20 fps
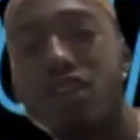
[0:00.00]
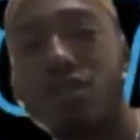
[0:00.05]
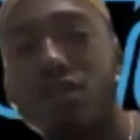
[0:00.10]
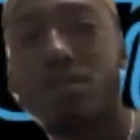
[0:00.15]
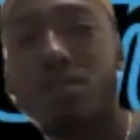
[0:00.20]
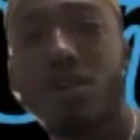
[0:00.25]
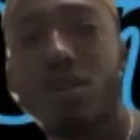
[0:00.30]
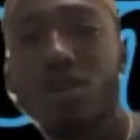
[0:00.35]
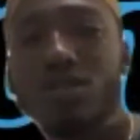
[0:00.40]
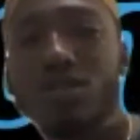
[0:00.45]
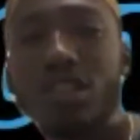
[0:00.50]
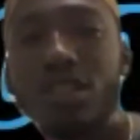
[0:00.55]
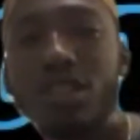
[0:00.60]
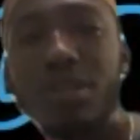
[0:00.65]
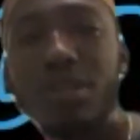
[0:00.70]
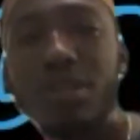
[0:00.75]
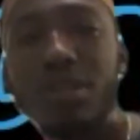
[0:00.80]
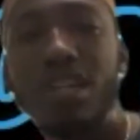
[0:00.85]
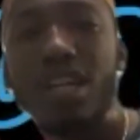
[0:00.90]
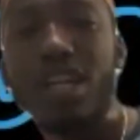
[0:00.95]
bro, to
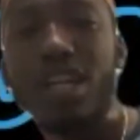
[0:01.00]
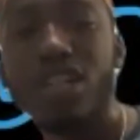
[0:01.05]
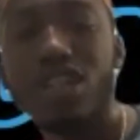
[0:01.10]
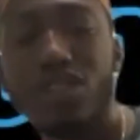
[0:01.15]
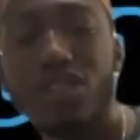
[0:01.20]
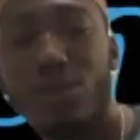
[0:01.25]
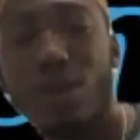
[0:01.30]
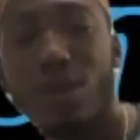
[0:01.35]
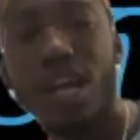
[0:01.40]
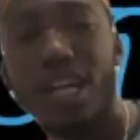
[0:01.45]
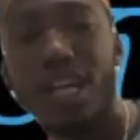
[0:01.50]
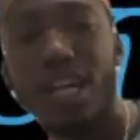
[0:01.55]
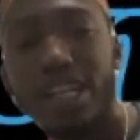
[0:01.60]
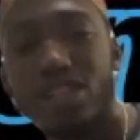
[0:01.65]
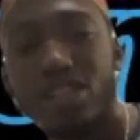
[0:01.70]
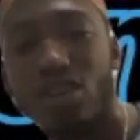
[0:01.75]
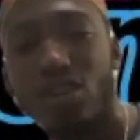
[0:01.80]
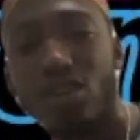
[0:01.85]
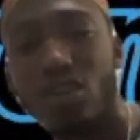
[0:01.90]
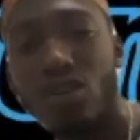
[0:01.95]
be underrated
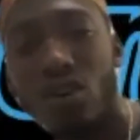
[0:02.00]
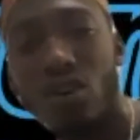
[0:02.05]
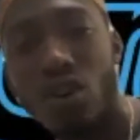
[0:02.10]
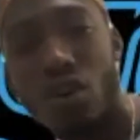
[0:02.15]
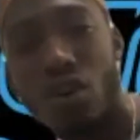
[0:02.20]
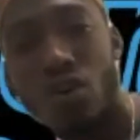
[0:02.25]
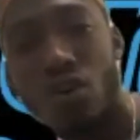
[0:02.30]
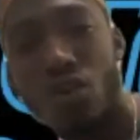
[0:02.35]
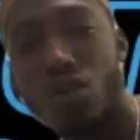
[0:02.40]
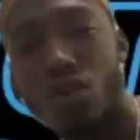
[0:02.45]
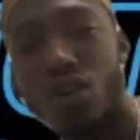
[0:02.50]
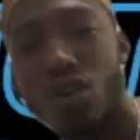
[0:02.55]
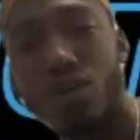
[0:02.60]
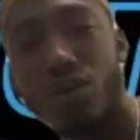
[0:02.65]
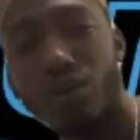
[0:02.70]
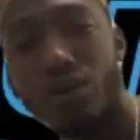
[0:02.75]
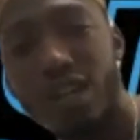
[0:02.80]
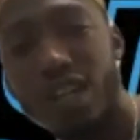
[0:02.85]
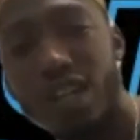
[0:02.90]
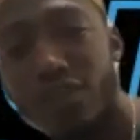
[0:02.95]
your whole career